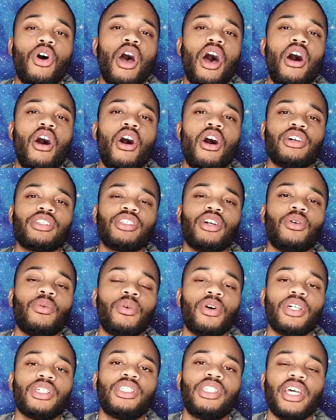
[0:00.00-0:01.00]
I also
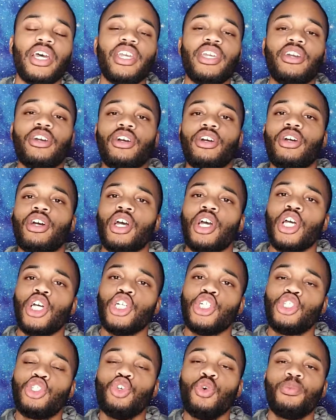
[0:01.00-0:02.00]
won't say your
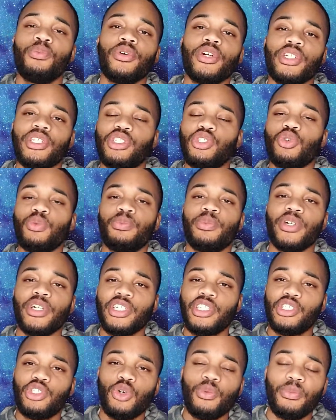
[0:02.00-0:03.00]

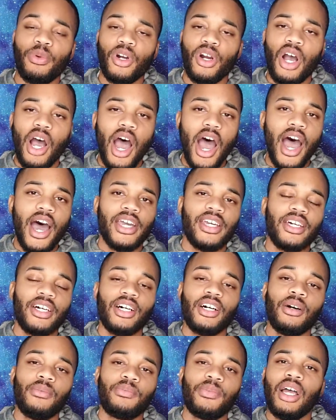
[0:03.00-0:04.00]
super high
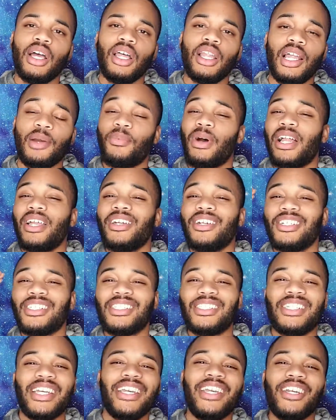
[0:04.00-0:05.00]
up, like probably your
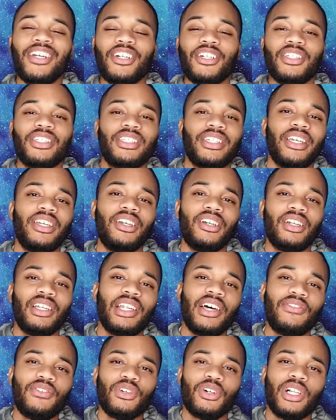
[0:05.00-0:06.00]
senior
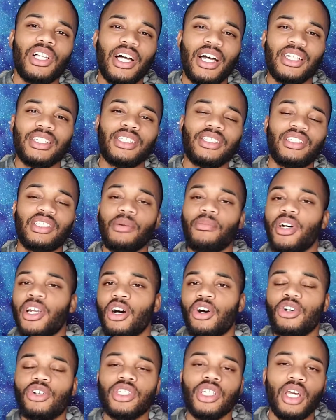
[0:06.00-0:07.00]
level classes. Some of
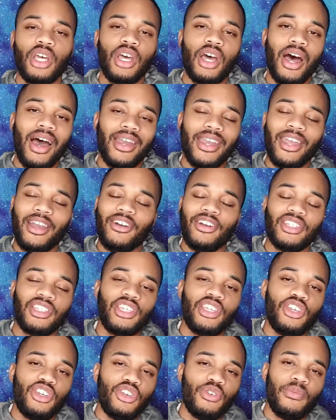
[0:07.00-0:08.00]
those I
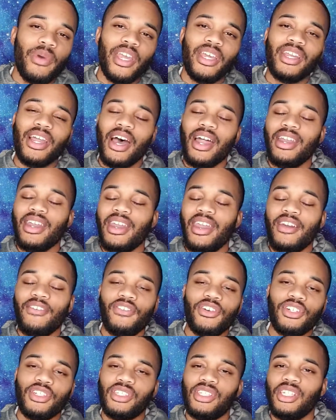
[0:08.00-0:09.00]
guarantee you may not
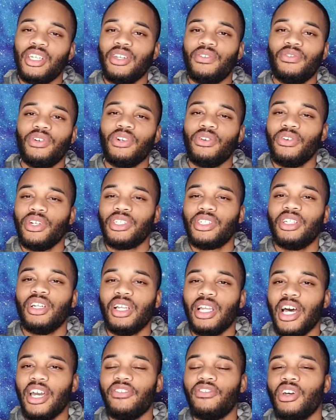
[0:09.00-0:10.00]
never see for the rest of your
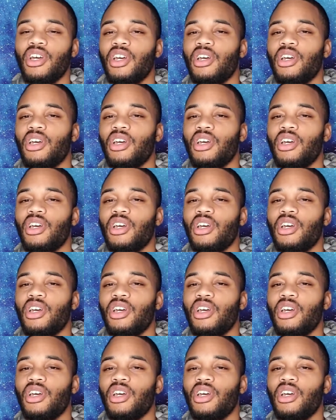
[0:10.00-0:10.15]
life.